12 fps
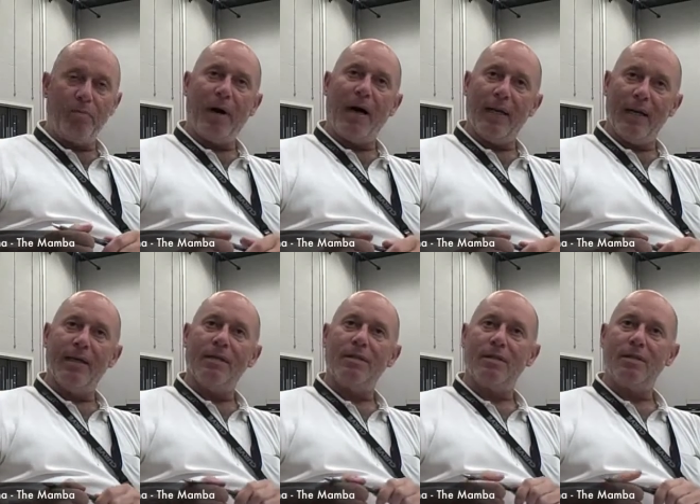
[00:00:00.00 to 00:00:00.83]
my
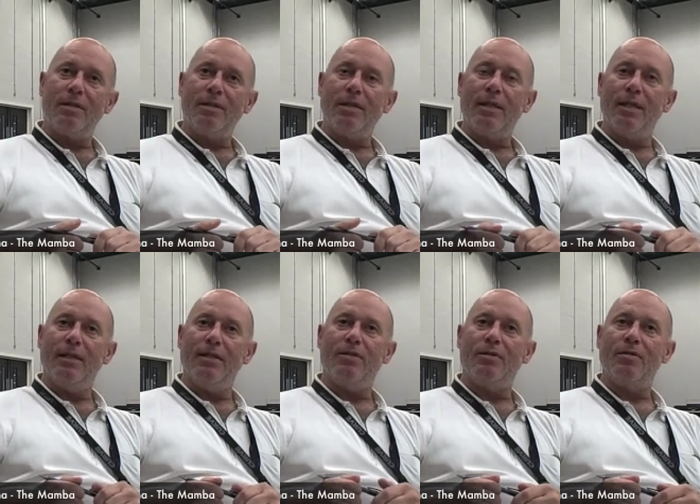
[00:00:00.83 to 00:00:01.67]
list
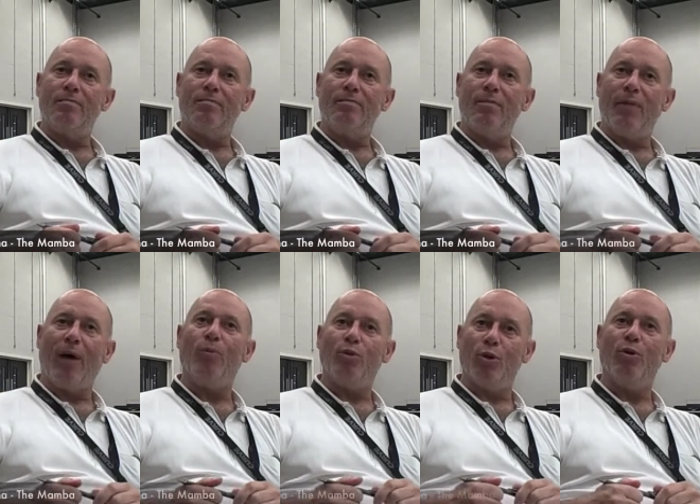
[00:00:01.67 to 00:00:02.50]
is that
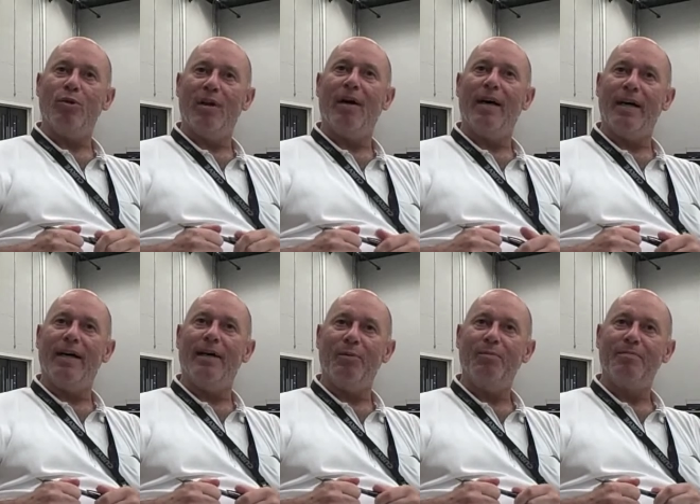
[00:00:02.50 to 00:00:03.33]
was a good night
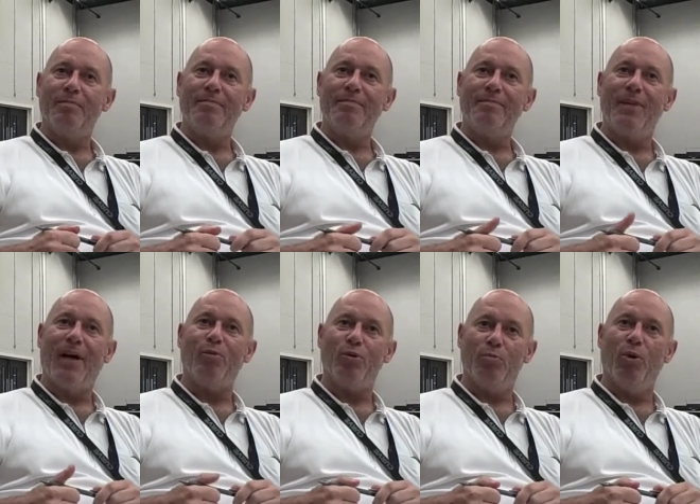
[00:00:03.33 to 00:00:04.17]
out. That
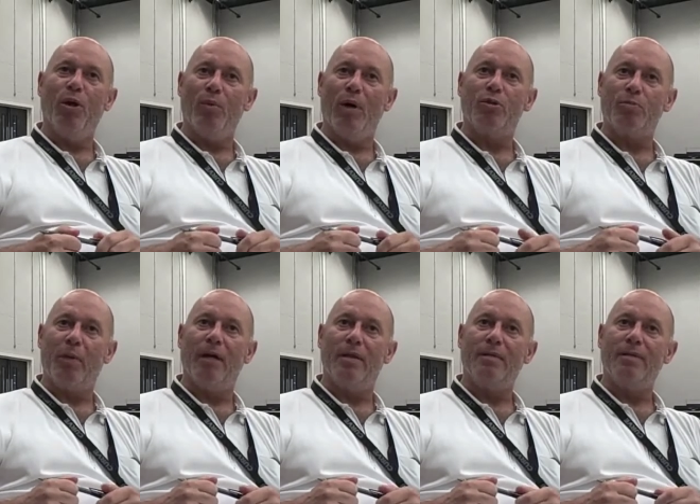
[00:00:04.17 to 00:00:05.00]
was money well
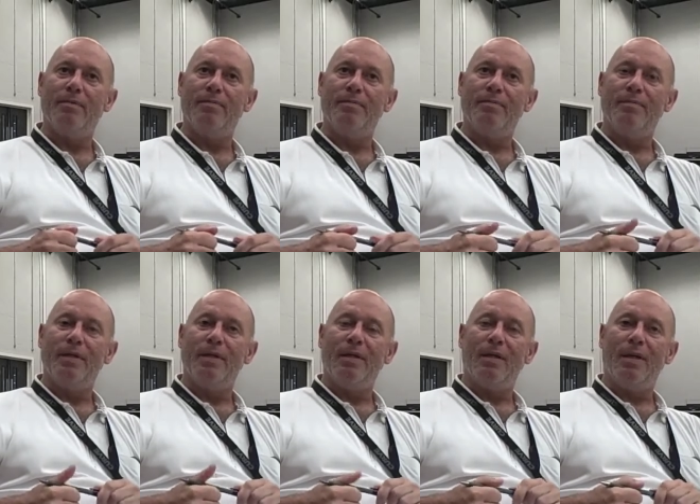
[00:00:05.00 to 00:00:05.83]
spent.
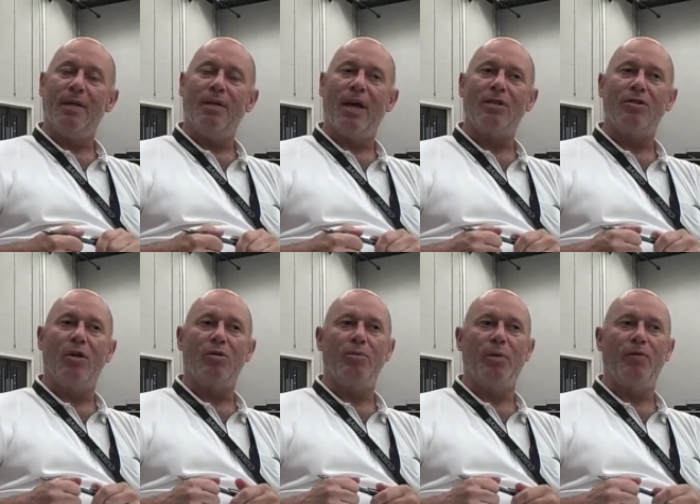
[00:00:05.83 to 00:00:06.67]
And that's
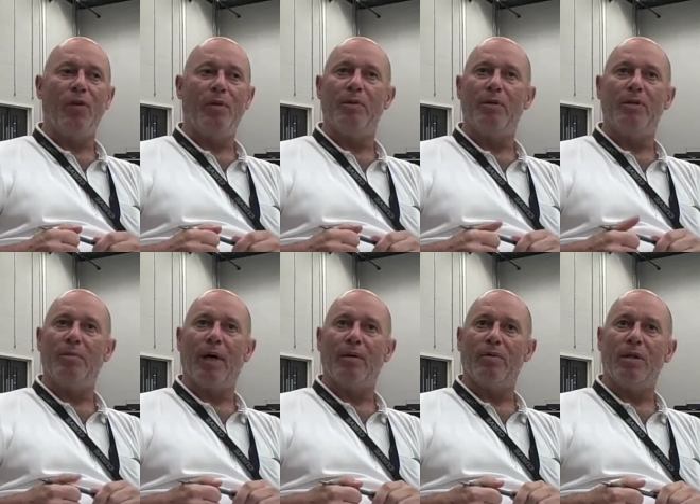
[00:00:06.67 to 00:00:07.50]
not to be flippant
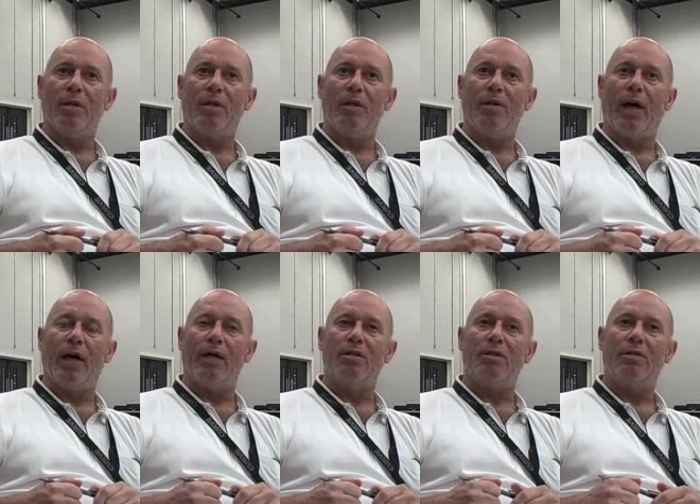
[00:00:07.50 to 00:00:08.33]
about it.
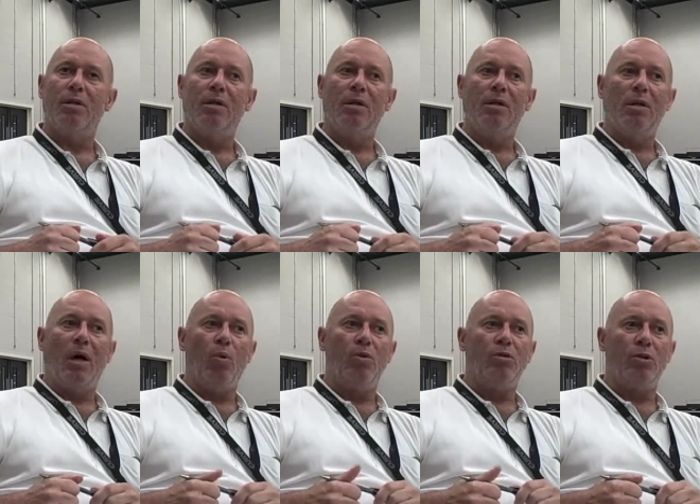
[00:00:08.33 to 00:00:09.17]
I
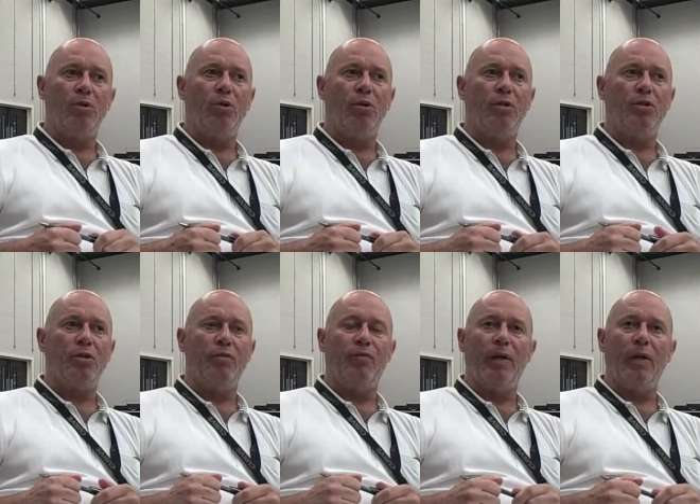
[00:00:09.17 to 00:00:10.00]
want an audience to
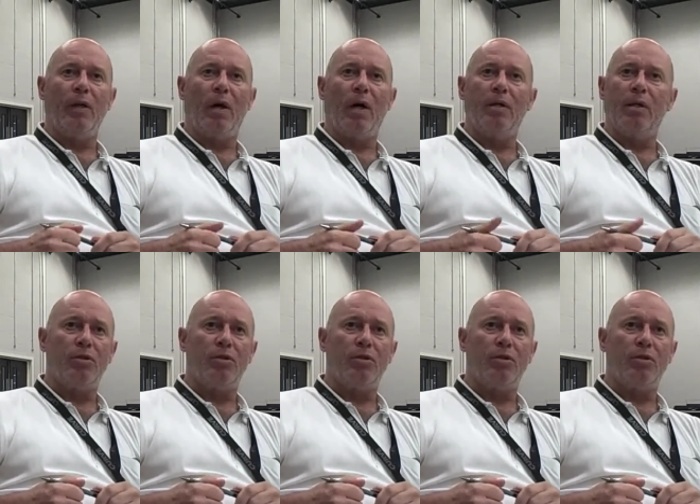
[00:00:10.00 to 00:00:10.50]
feel like,